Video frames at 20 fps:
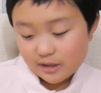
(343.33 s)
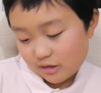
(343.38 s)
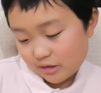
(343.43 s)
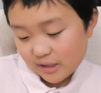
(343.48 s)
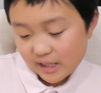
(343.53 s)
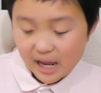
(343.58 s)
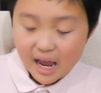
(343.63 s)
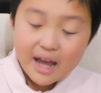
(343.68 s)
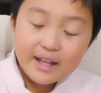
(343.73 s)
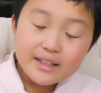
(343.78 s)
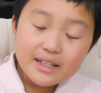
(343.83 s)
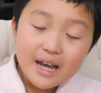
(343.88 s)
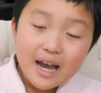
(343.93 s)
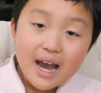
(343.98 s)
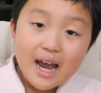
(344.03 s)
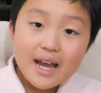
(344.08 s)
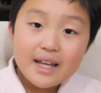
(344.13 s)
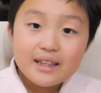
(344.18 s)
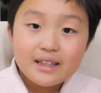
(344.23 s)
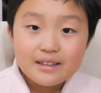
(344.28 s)
So they had to
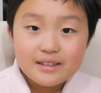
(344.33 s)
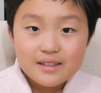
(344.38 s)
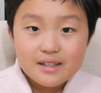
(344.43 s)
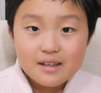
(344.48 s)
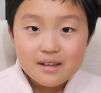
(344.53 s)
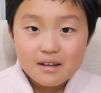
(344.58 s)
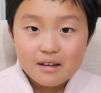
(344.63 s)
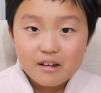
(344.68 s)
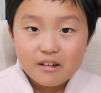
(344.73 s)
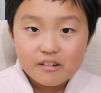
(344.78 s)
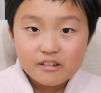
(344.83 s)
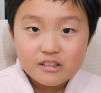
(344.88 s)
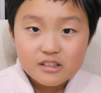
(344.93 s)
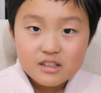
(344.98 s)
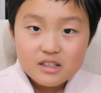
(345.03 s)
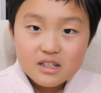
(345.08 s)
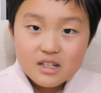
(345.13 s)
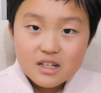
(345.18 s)
hide the tails,